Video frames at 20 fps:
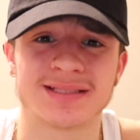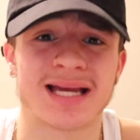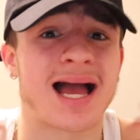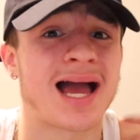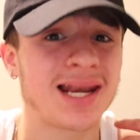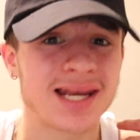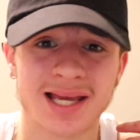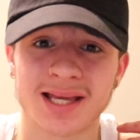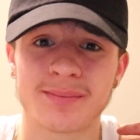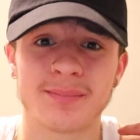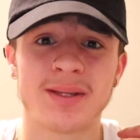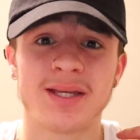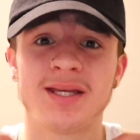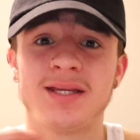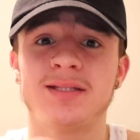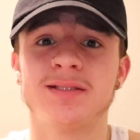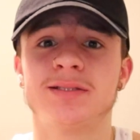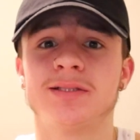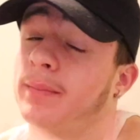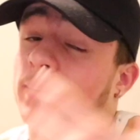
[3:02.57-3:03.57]
I like
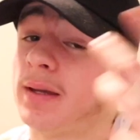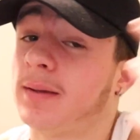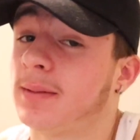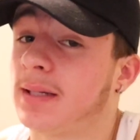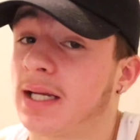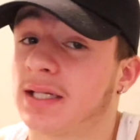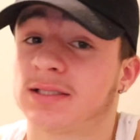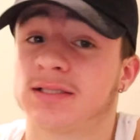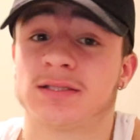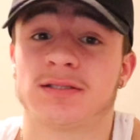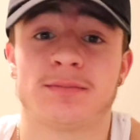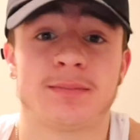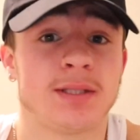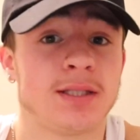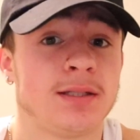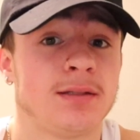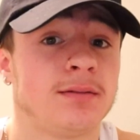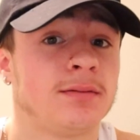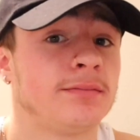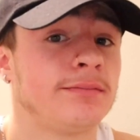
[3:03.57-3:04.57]
beans. Maybe that's just
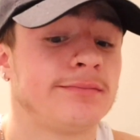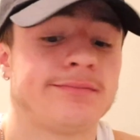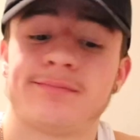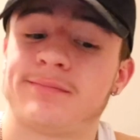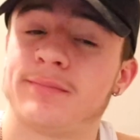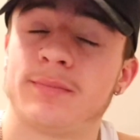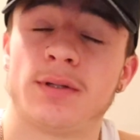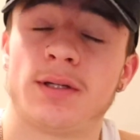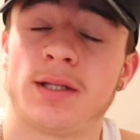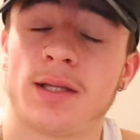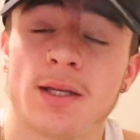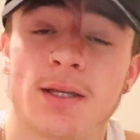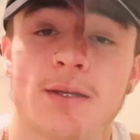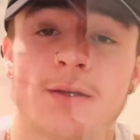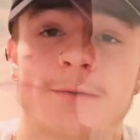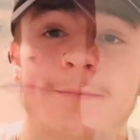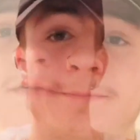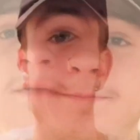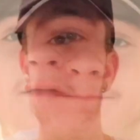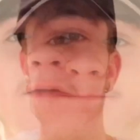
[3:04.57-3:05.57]
me, but yeah.
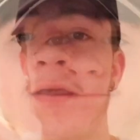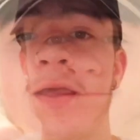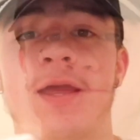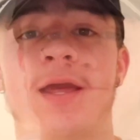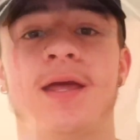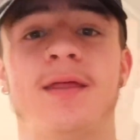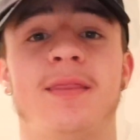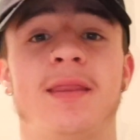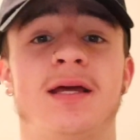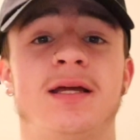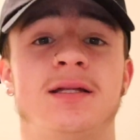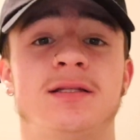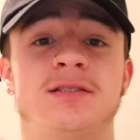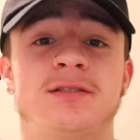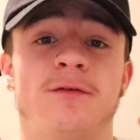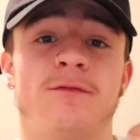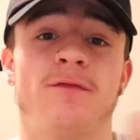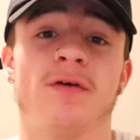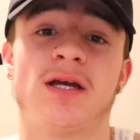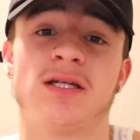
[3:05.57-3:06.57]
And then
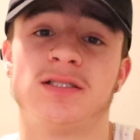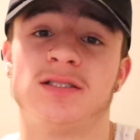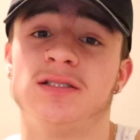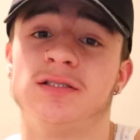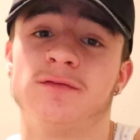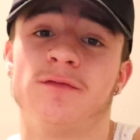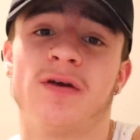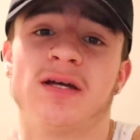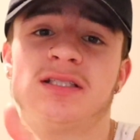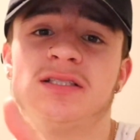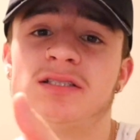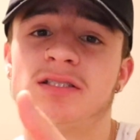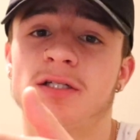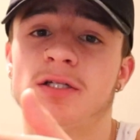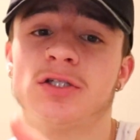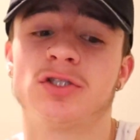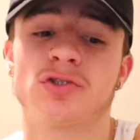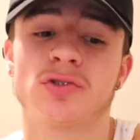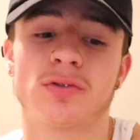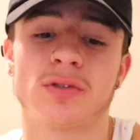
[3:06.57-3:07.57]
some veggies. Veggies are
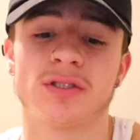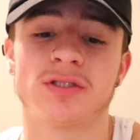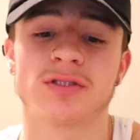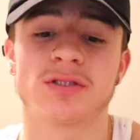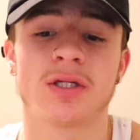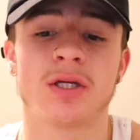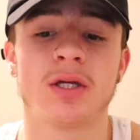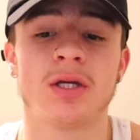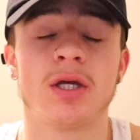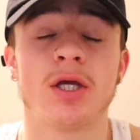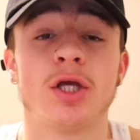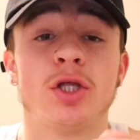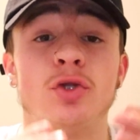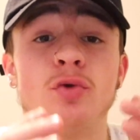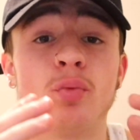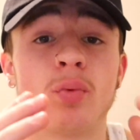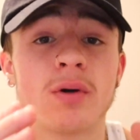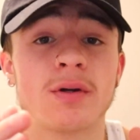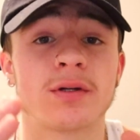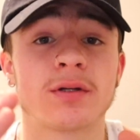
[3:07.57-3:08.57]
your choice. You
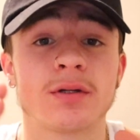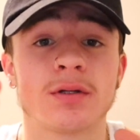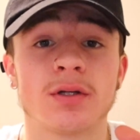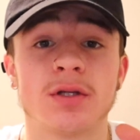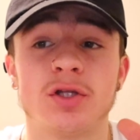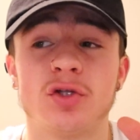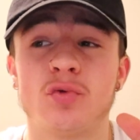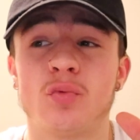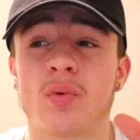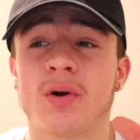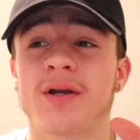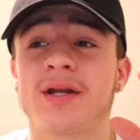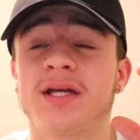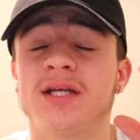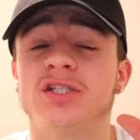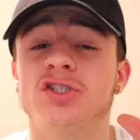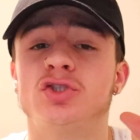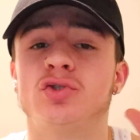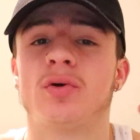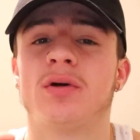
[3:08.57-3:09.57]
wanna
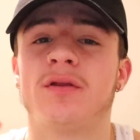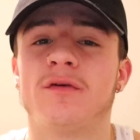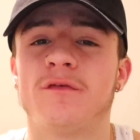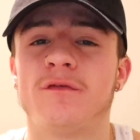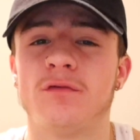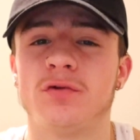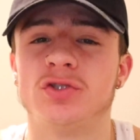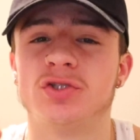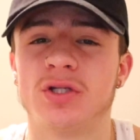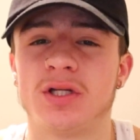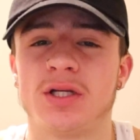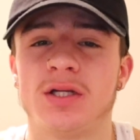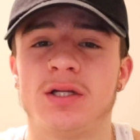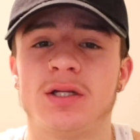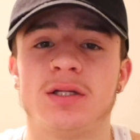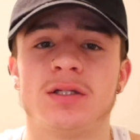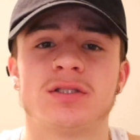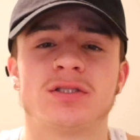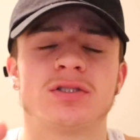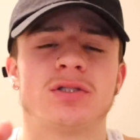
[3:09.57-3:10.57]
enjoy the food you're
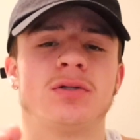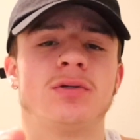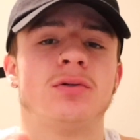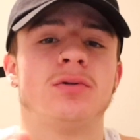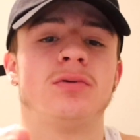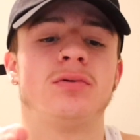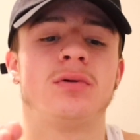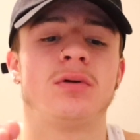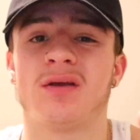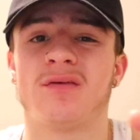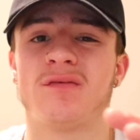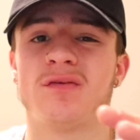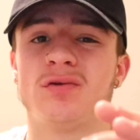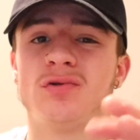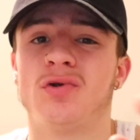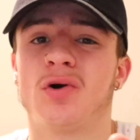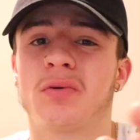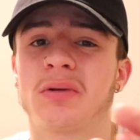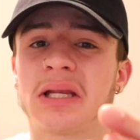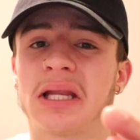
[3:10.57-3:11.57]
eating. So if you
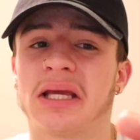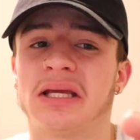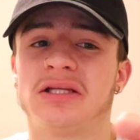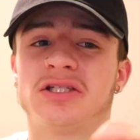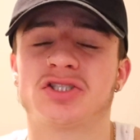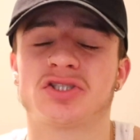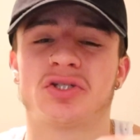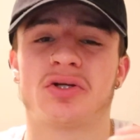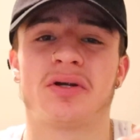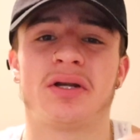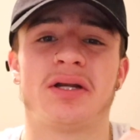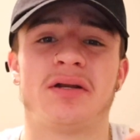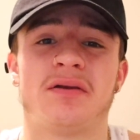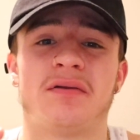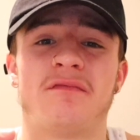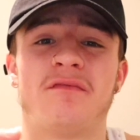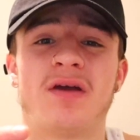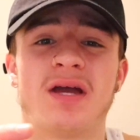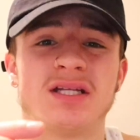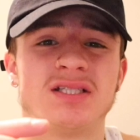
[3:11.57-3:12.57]
don't like
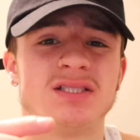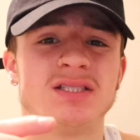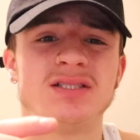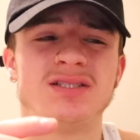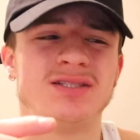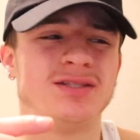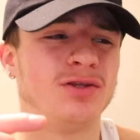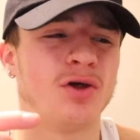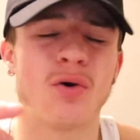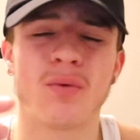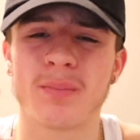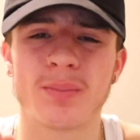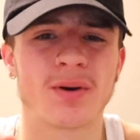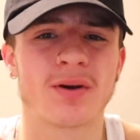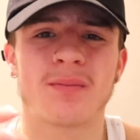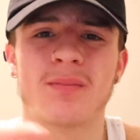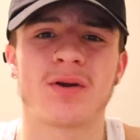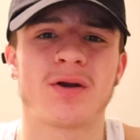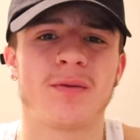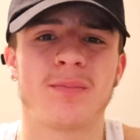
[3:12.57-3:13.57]
certain veggies, don't put
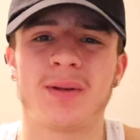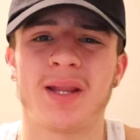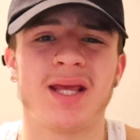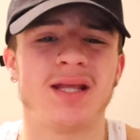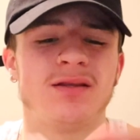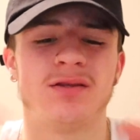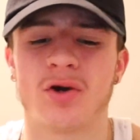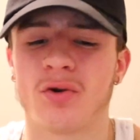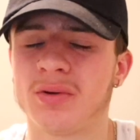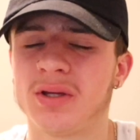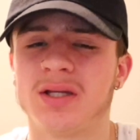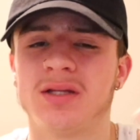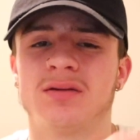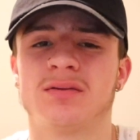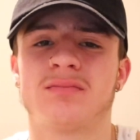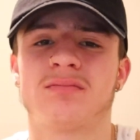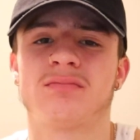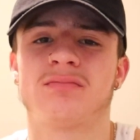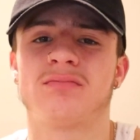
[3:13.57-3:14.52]
them on your plate. Don't eat them.